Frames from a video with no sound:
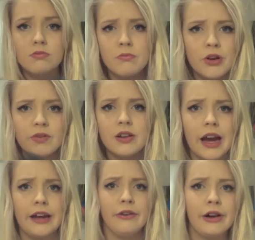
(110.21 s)
moving
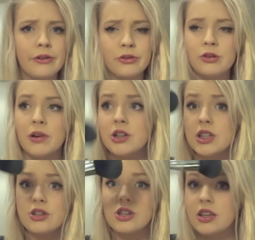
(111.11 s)
your hand around too much.
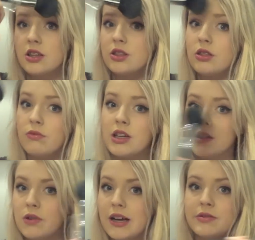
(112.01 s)
Literally 3
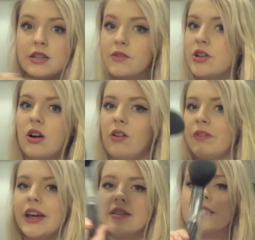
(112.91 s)
swipes and you've got your whole
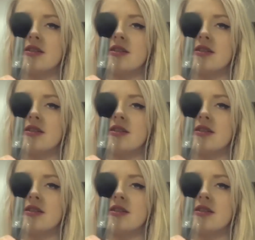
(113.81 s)
face.